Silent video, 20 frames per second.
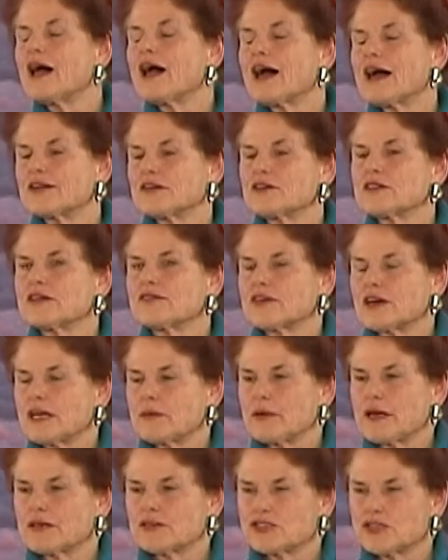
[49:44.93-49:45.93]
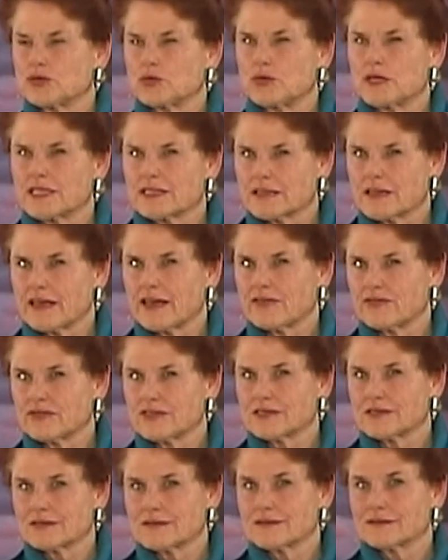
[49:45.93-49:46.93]
I know they've got about two weeks
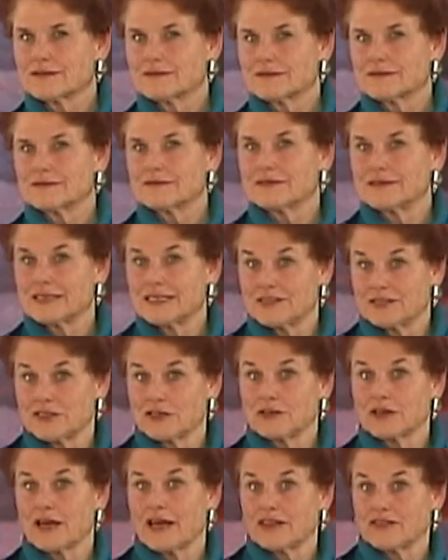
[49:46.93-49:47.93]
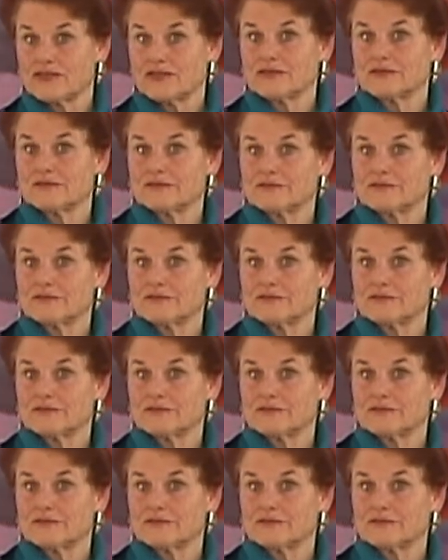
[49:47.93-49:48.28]
left in their life.